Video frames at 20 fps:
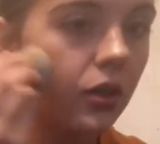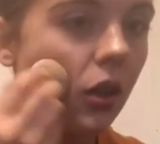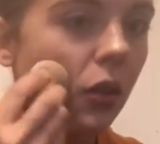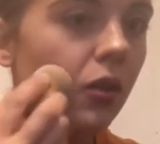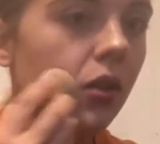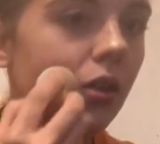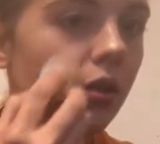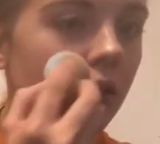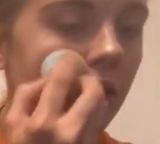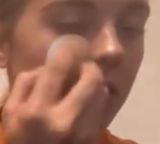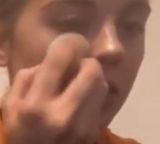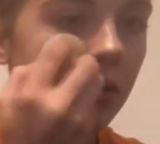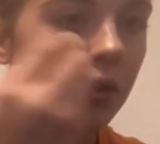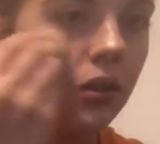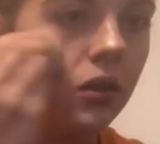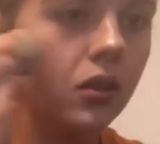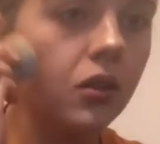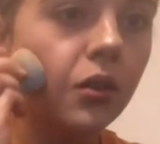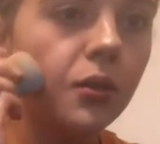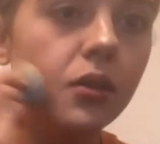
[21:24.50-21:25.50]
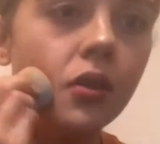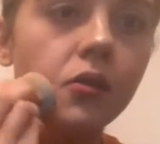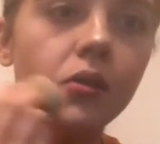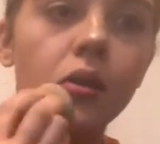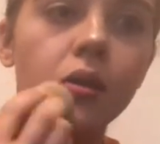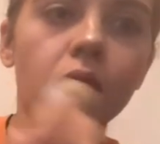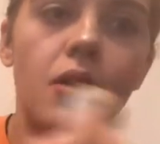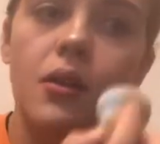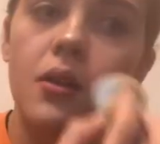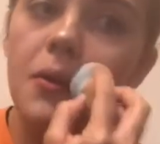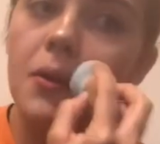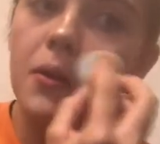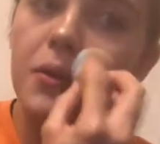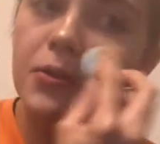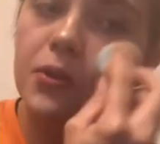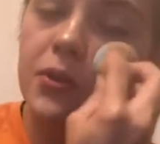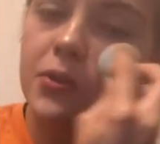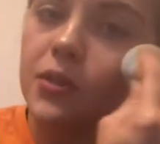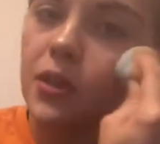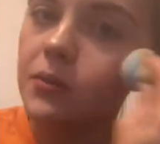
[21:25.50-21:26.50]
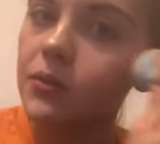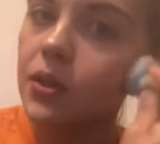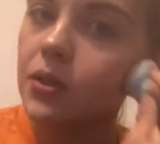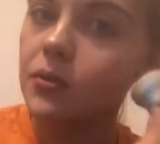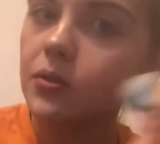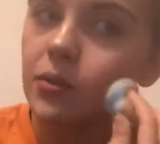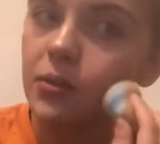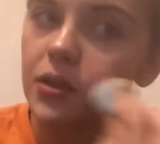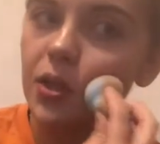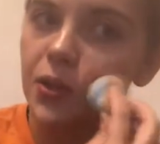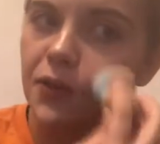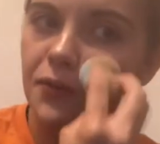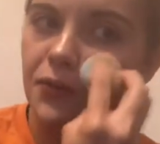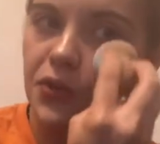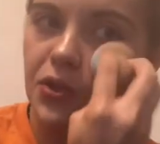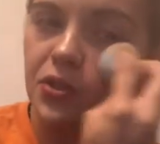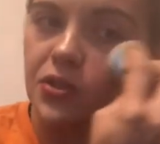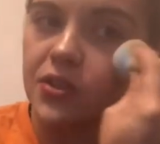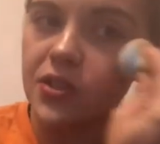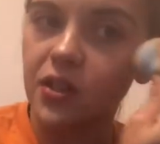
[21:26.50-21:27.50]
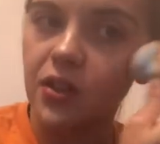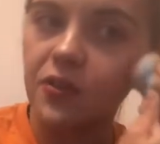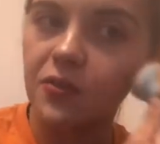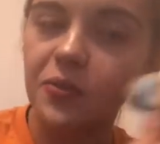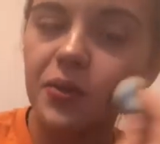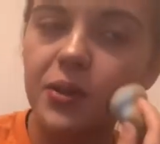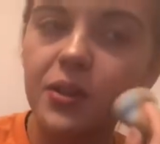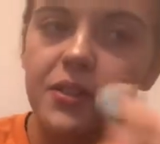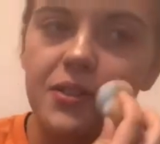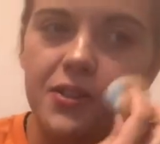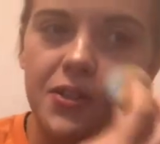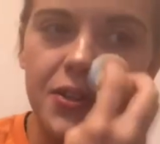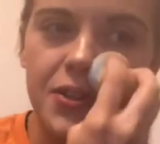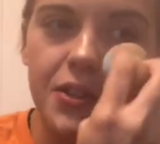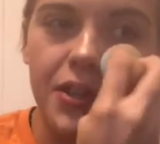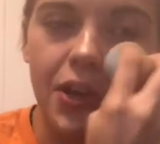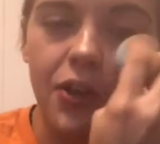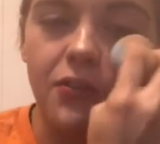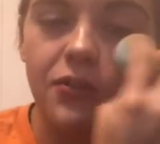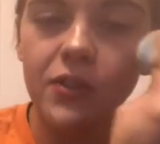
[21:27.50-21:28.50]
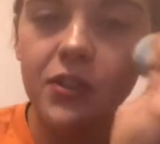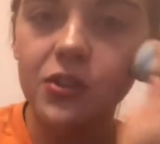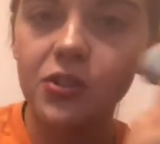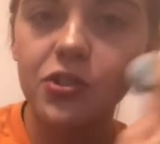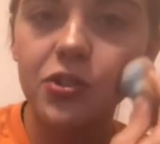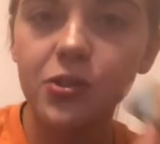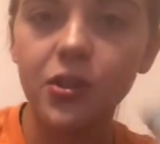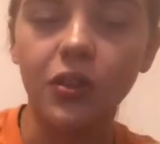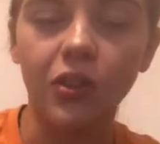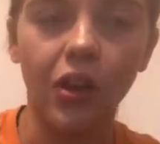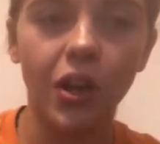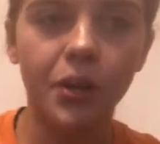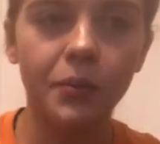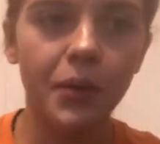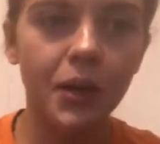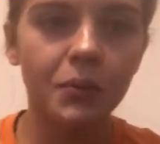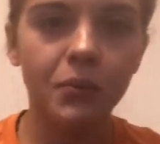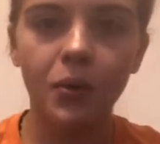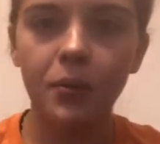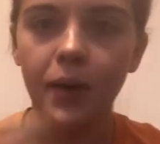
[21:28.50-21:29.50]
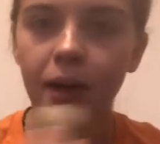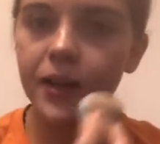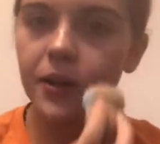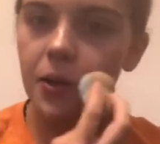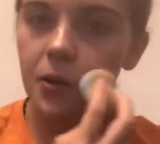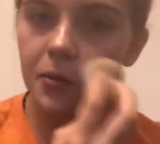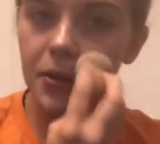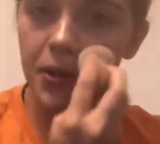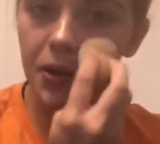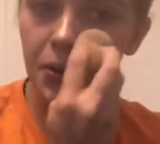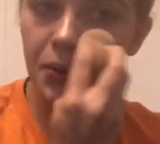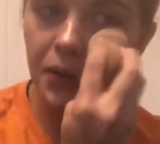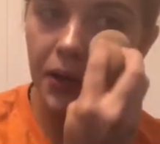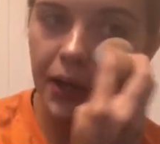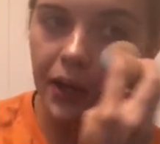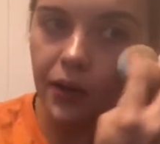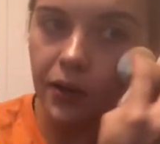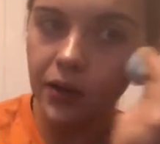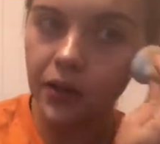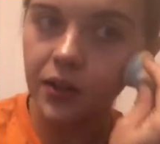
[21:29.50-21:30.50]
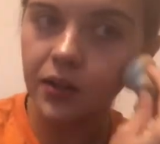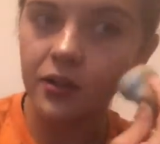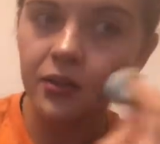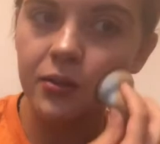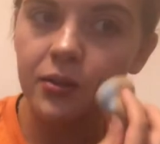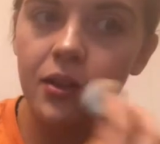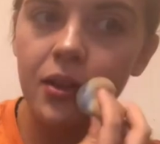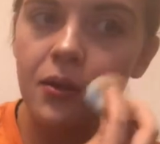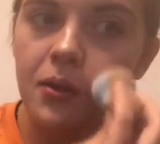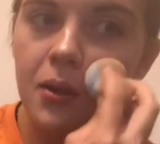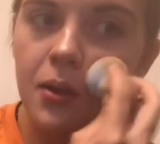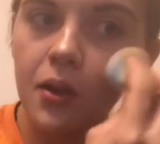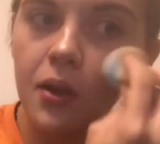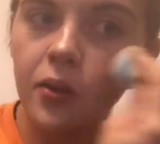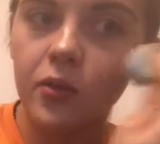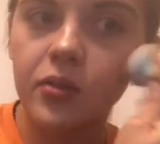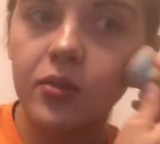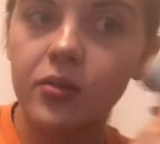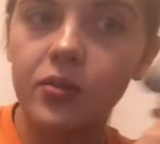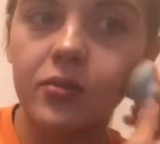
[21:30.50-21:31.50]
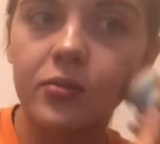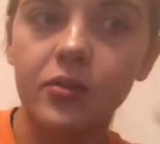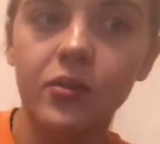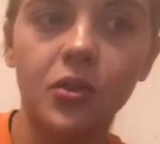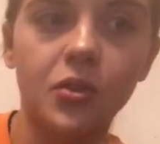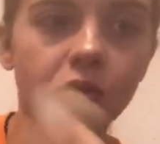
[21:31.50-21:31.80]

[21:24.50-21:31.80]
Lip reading: and do something really cute for yourself, because due to COVID this year, a lot of people might not be going out, and you can